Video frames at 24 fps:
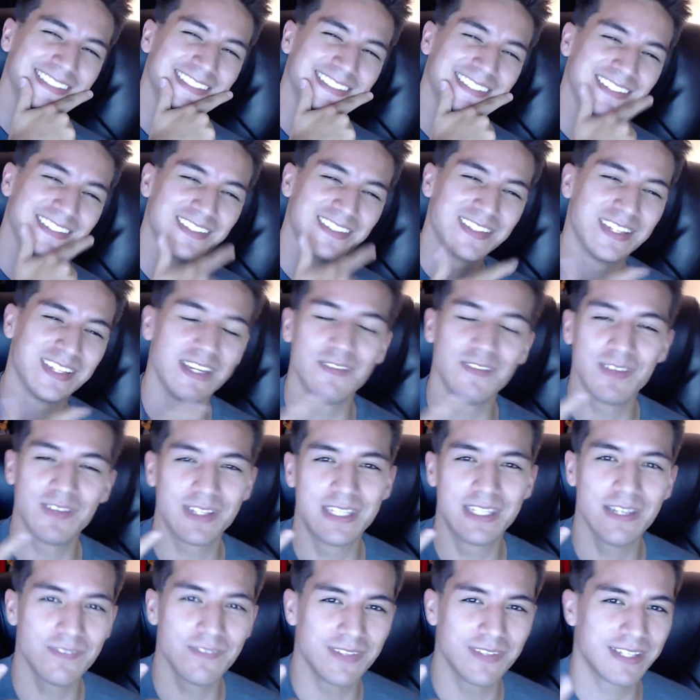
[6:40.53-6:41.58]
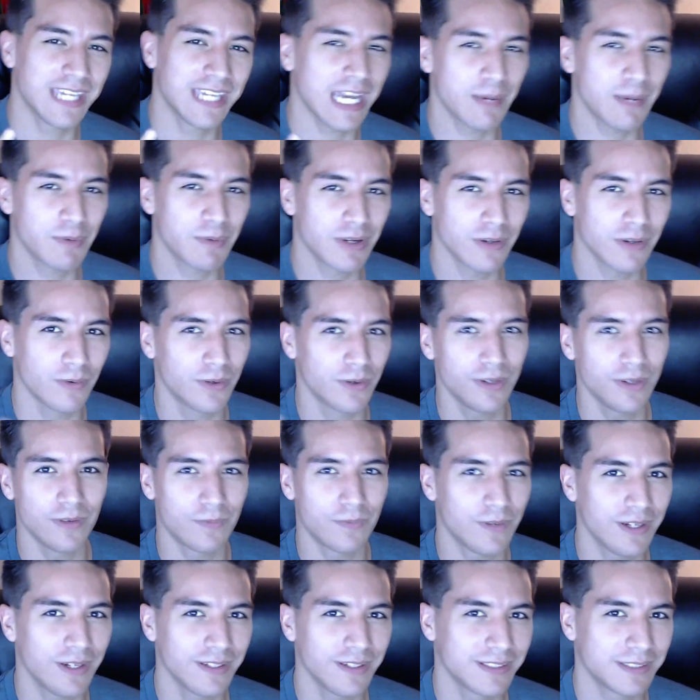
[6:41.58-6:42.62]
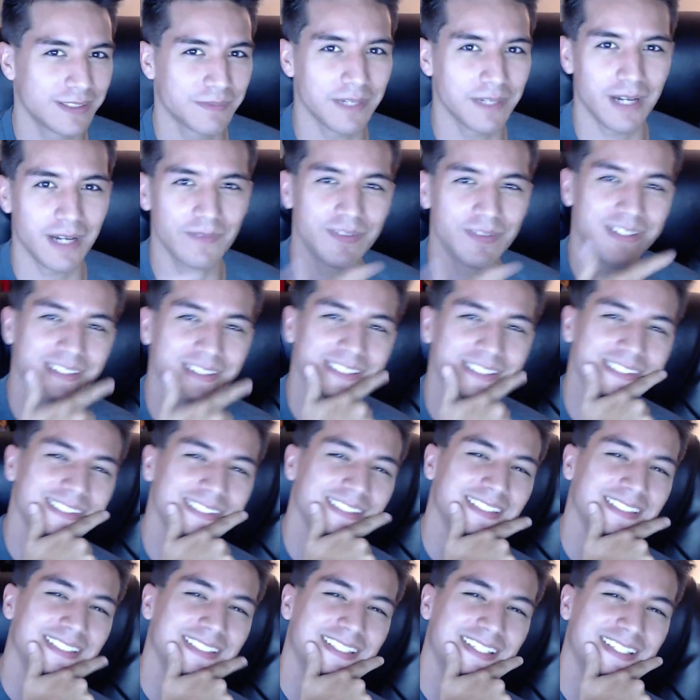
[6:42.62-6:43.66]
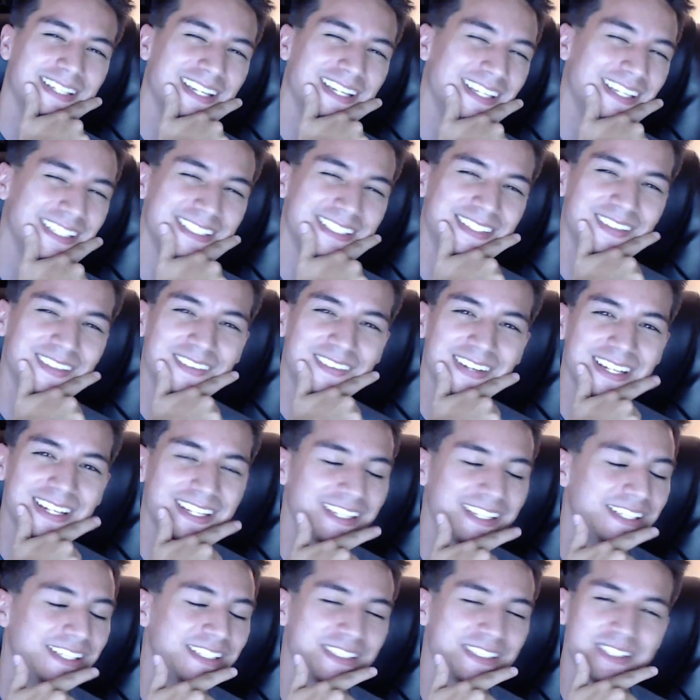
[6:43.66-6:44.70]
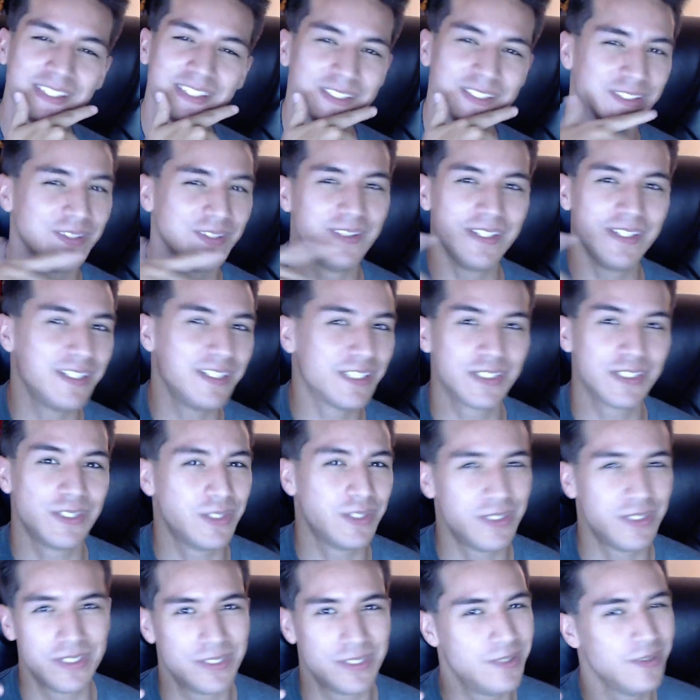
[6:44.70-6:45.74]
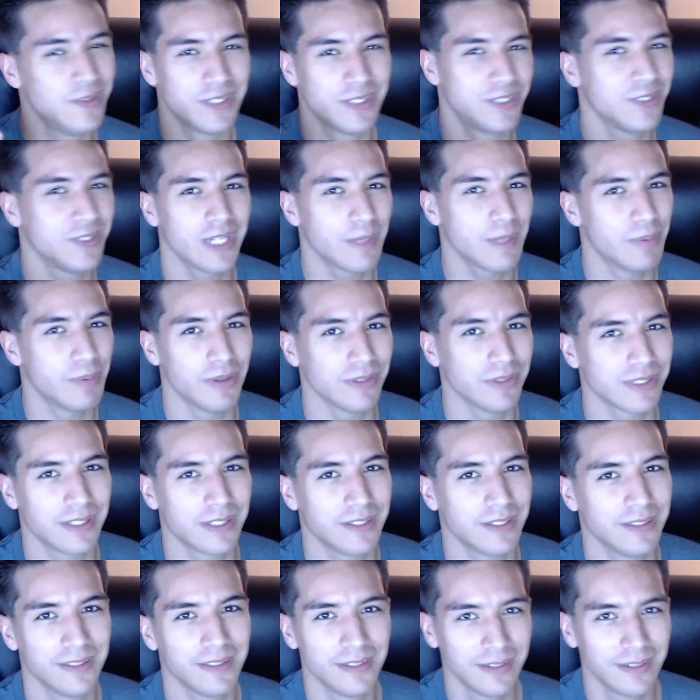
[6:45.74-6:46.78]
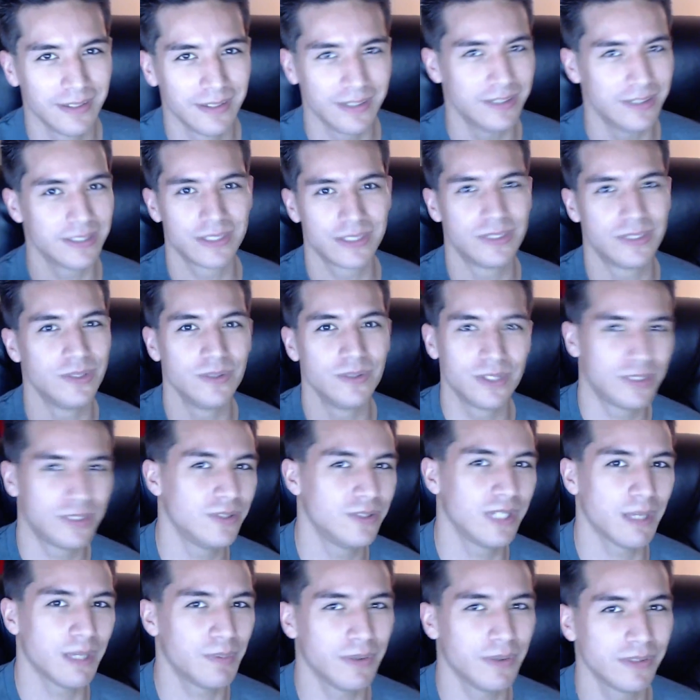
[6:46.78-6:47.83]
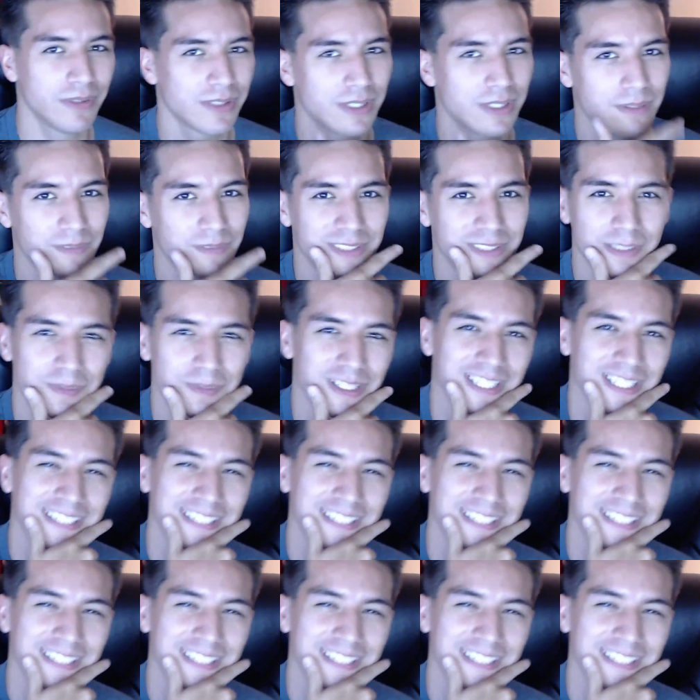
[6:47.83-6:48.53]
Give the camera or your friend some confidence, and you just go at it. You just do the ChuDat pose on it. You just do the ChuDat pose on them. You just be like.